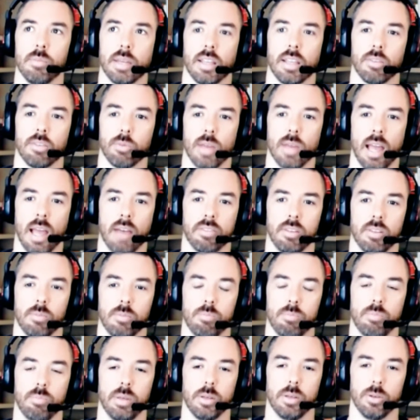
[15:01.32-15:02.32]
because we have to
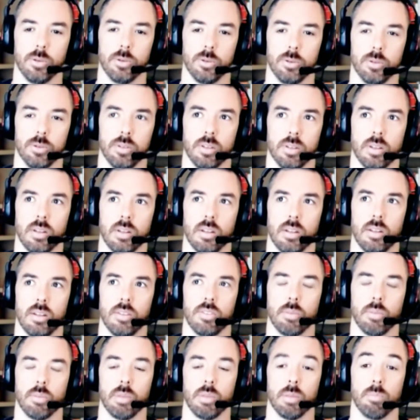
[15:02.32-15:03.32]
build
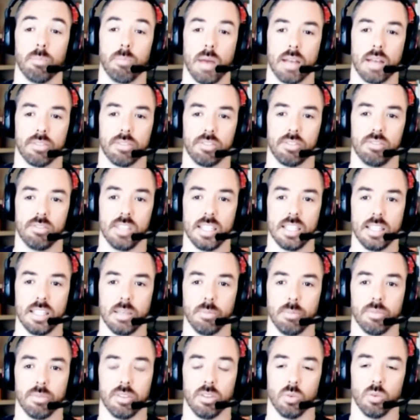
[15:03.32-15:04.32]
some of the best
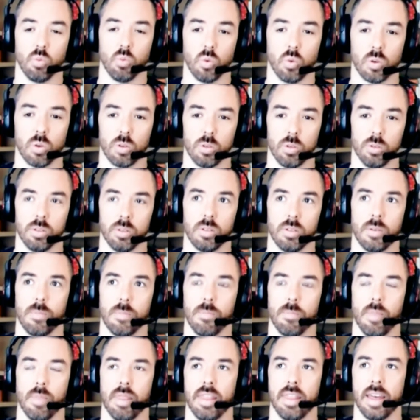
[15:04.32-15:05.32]
teams in the world
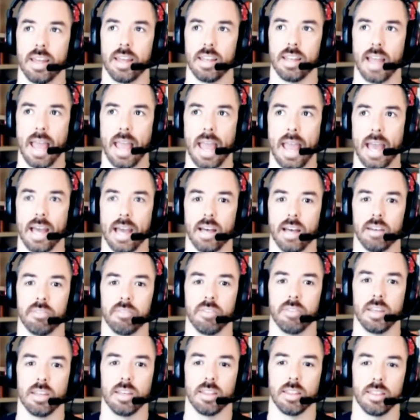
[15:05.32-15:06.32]
that
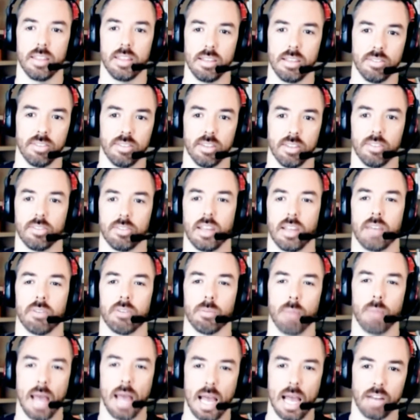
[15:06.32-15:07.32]
have a thesis, have
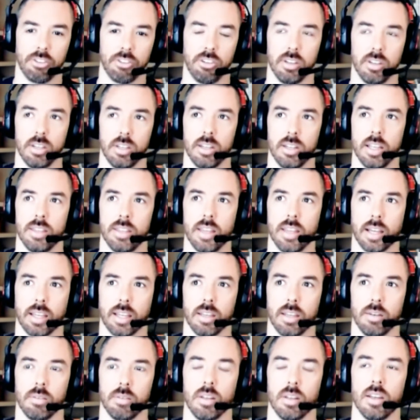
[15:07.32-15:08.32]
a passion, and that
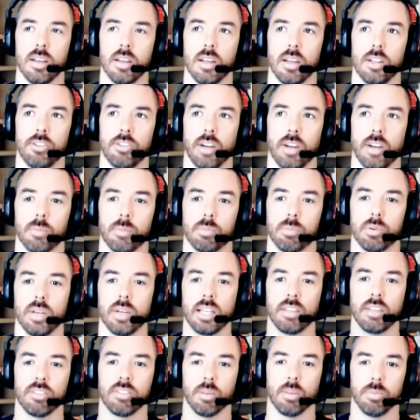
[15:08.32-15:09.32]
can try to
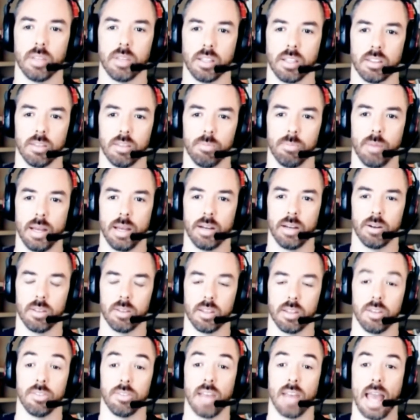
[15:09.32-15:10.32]
bring something to bear
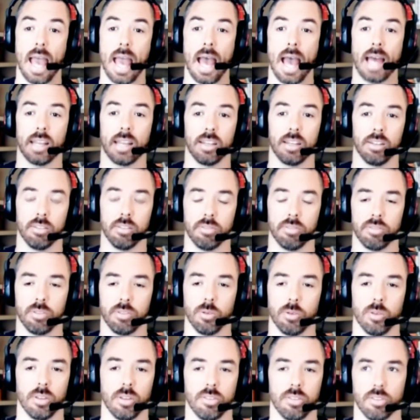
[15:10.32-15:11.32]
that is additive
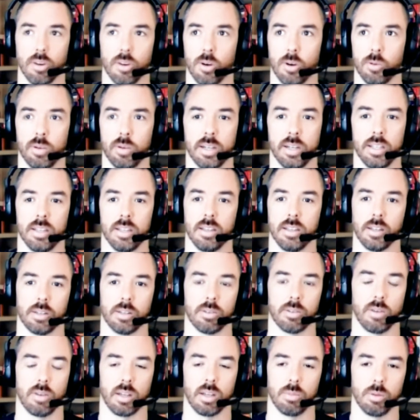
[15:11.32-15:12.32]
to these already
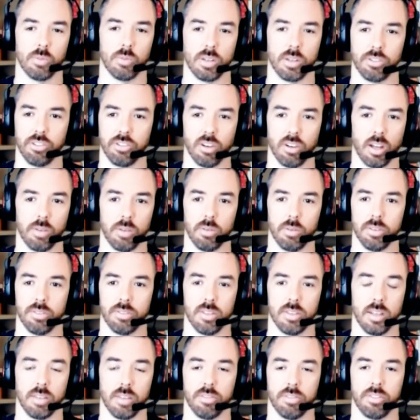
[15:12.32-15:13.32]
incredibly rich genres
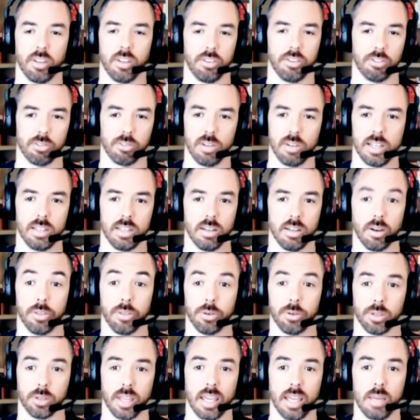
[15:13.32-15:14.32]
that have such great
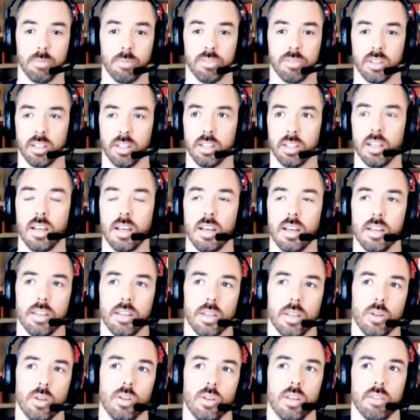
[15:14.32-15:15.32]
other games in it,
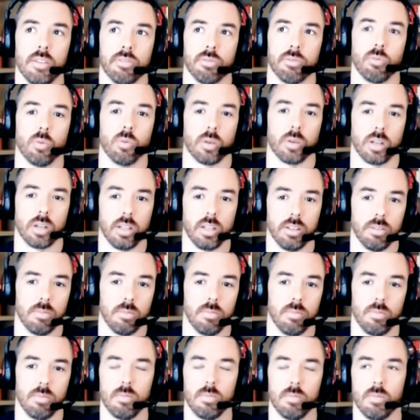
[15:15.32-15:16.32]
if we're going to
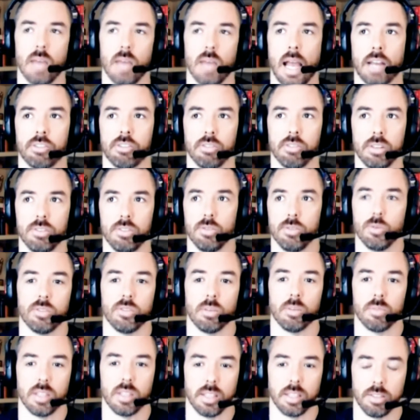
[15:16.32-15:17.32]
actually do
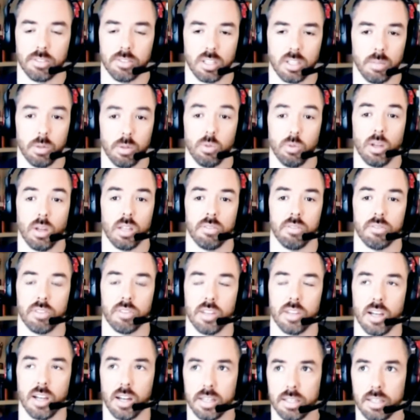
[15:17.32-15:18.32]
something that's going to be relevant for
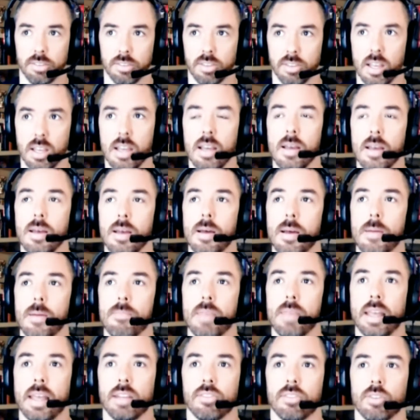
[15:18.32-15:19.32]
the audience.
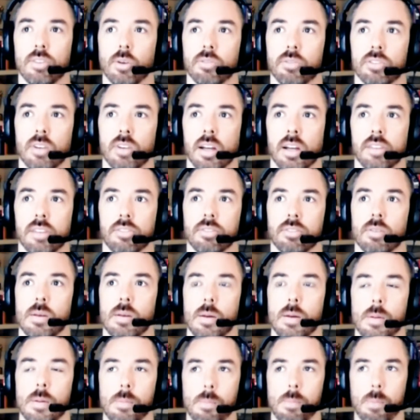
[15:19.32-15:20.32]
And so for us,
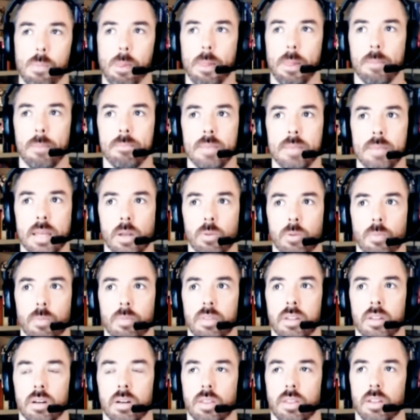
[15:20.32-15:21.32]

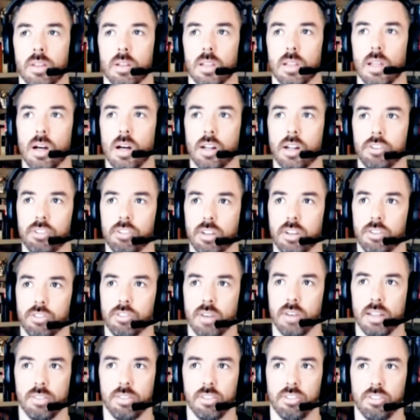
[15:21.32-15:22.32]
the launch and
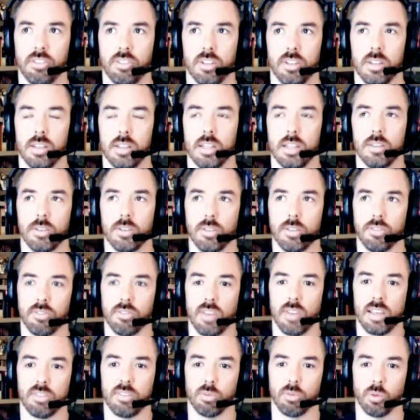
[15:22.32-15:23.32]
transition into this
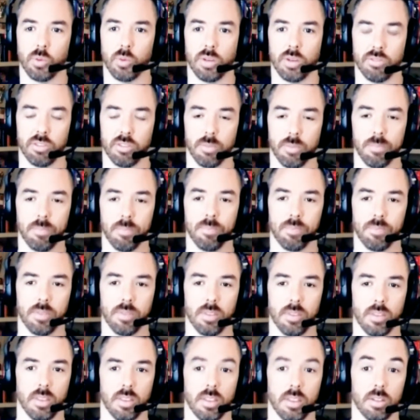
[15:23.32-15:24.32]
phase where we went from
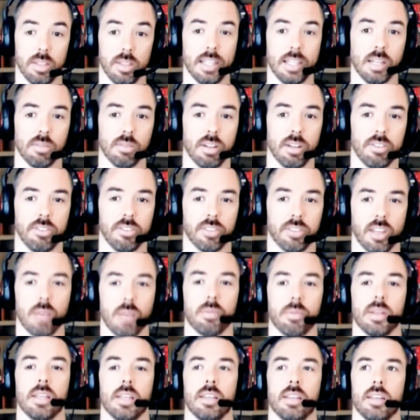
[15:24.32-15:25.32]
the League of Legends
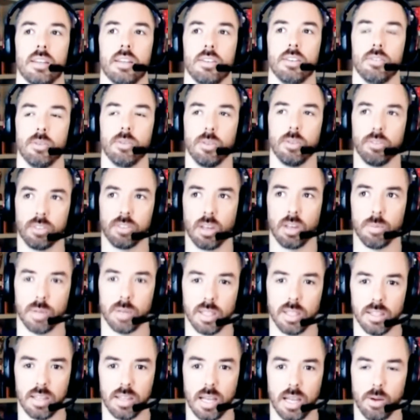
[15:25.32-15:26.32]
company into this
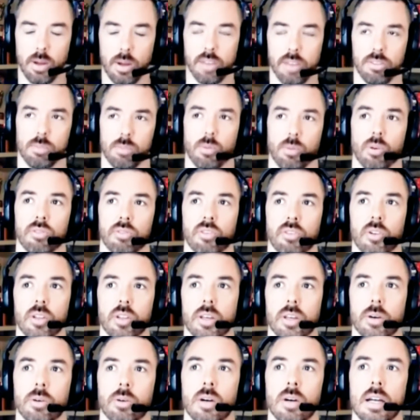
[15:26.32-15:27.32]
company that now has a
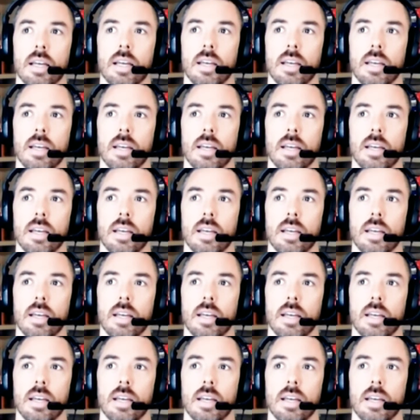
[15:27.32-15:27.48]
portfolio,